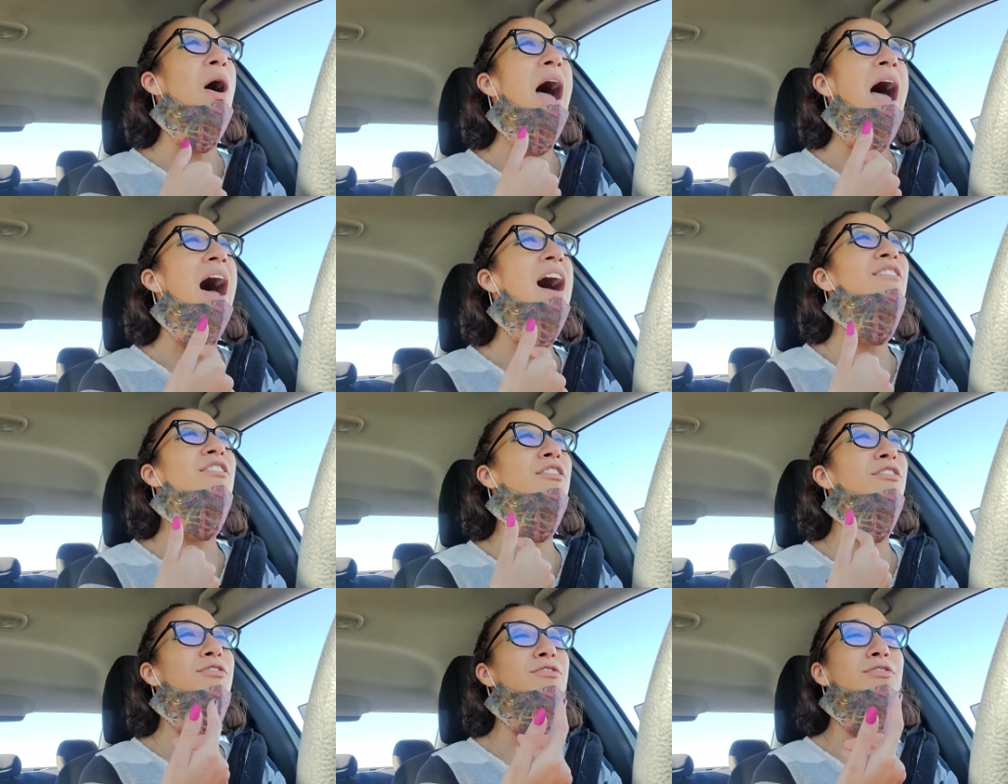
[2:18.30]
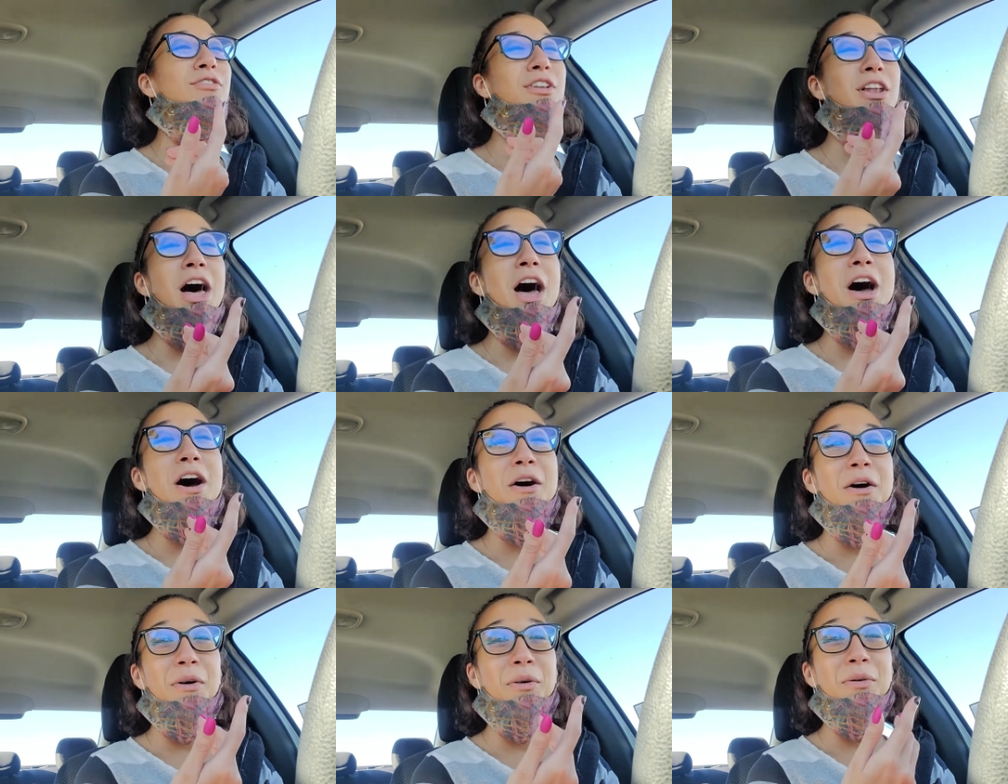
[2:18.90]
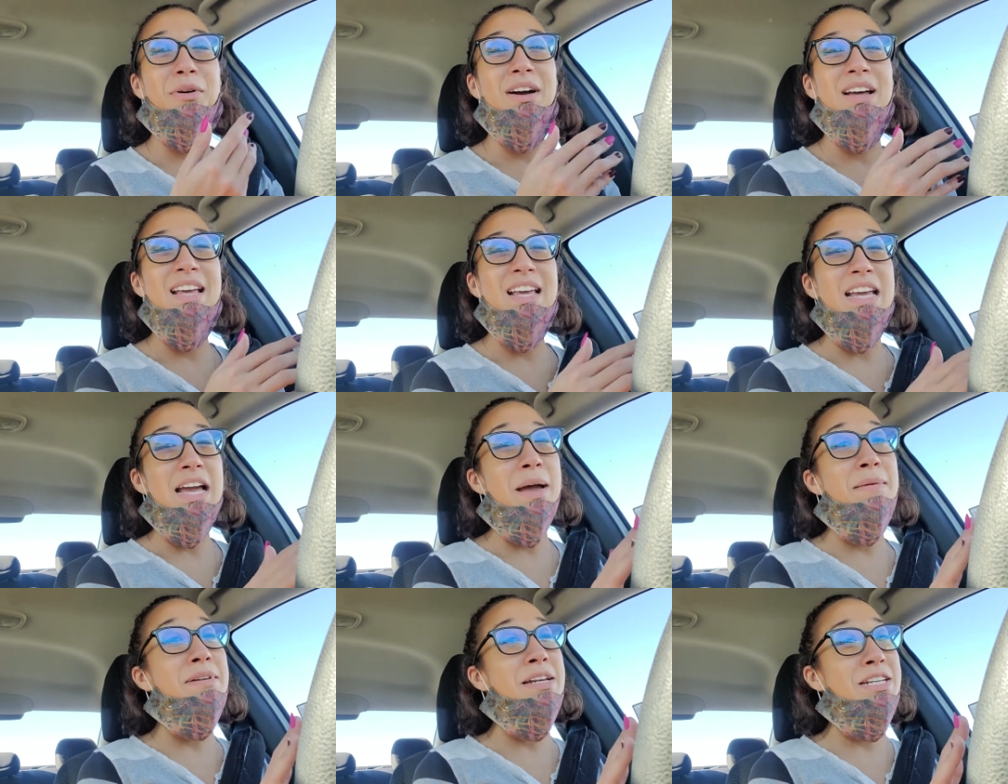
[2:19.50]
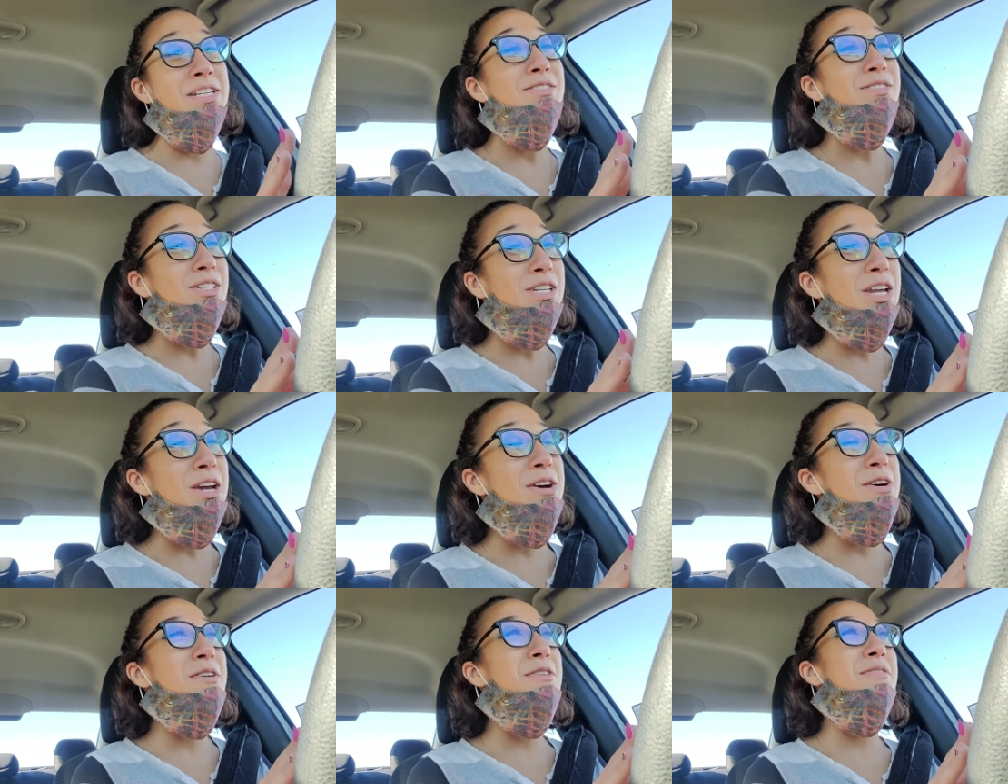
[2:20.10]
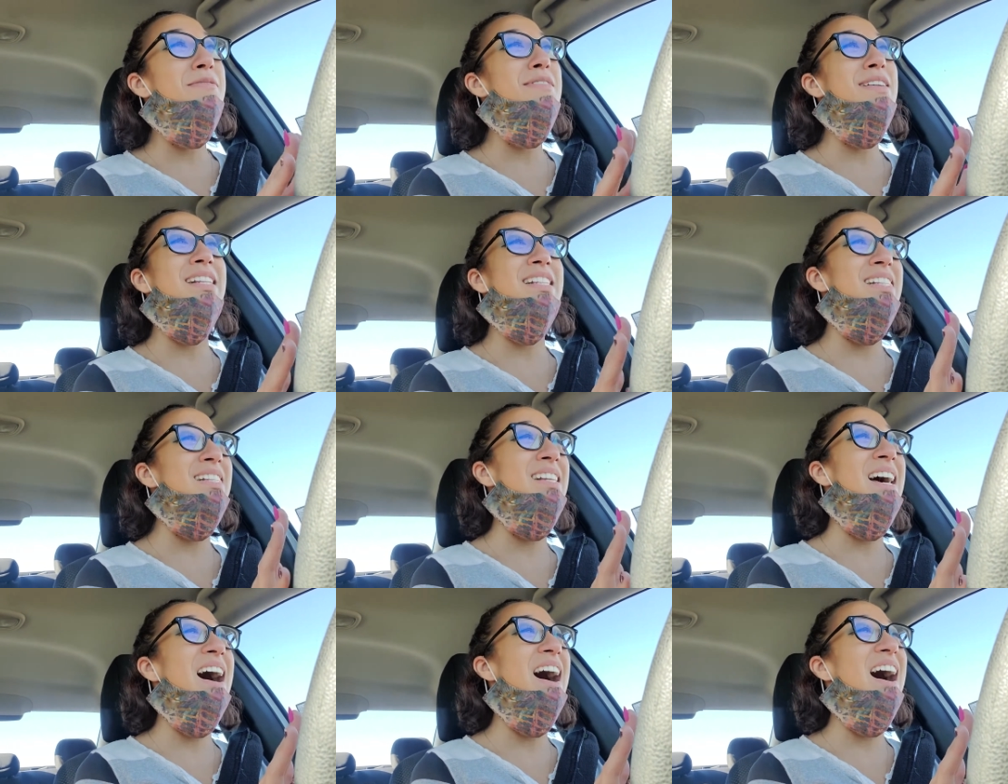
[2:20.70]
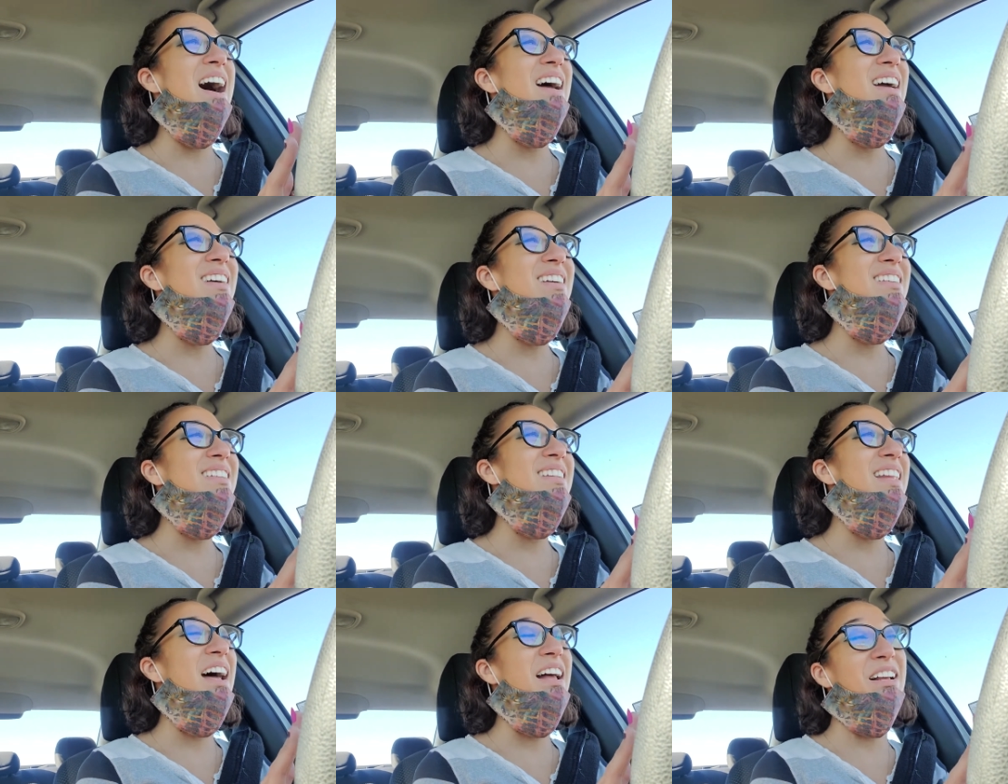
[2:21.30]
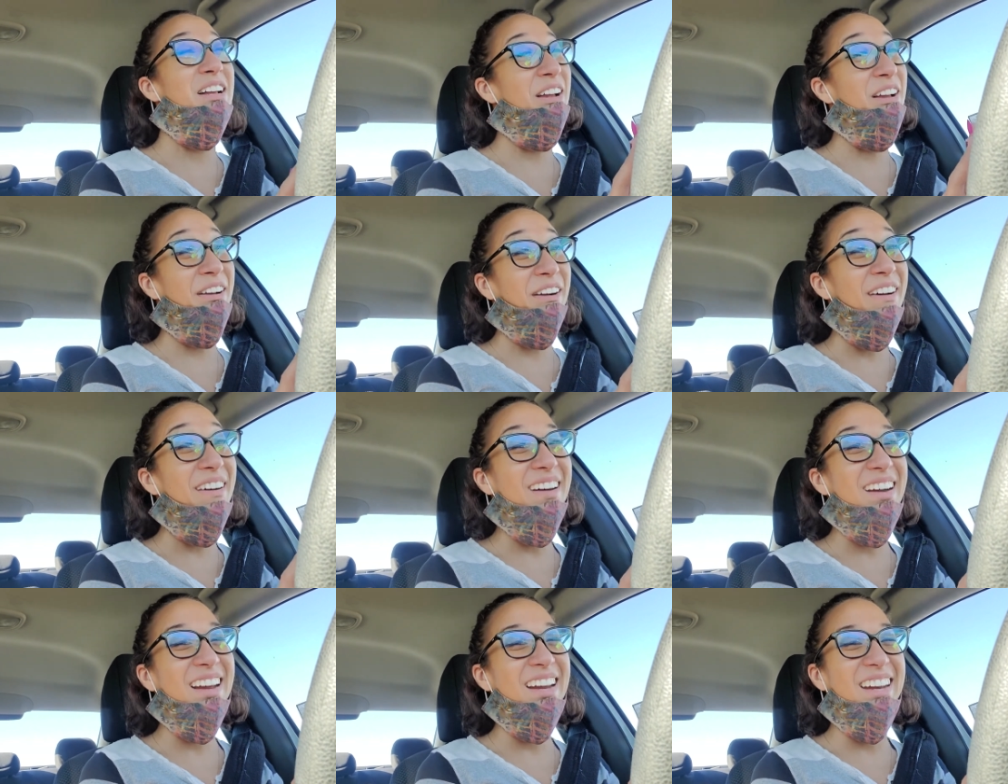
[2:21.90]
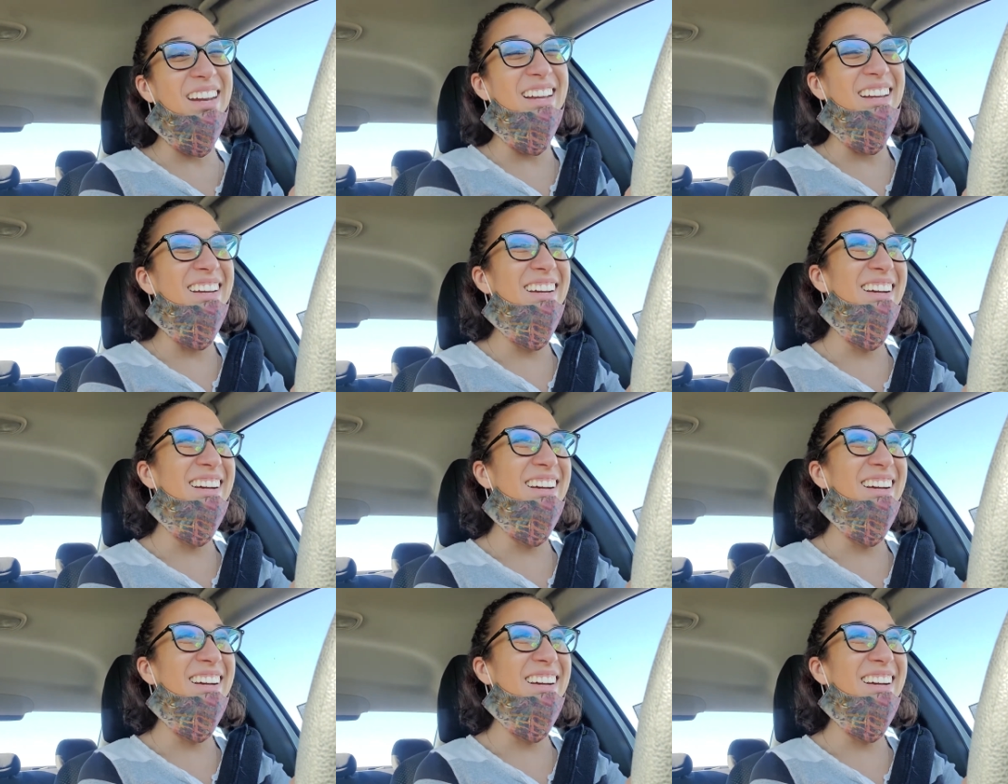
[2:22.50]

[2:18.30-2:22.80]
have a flow. I mean, you do, but it's not that good.